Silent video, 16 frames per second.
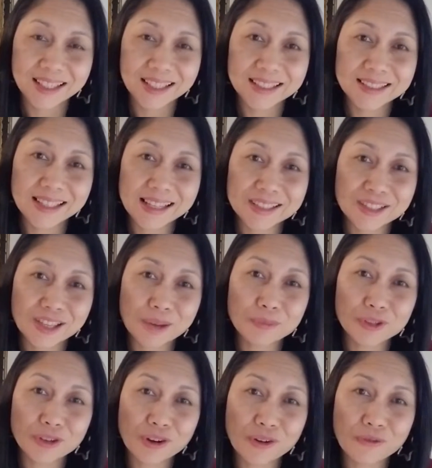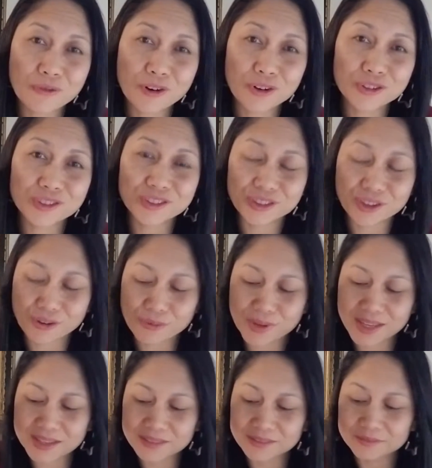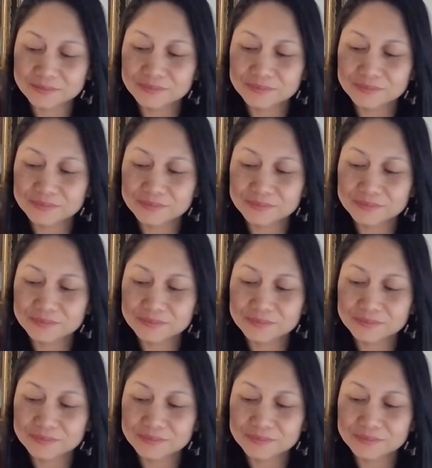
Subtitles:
is that subject of ours doing.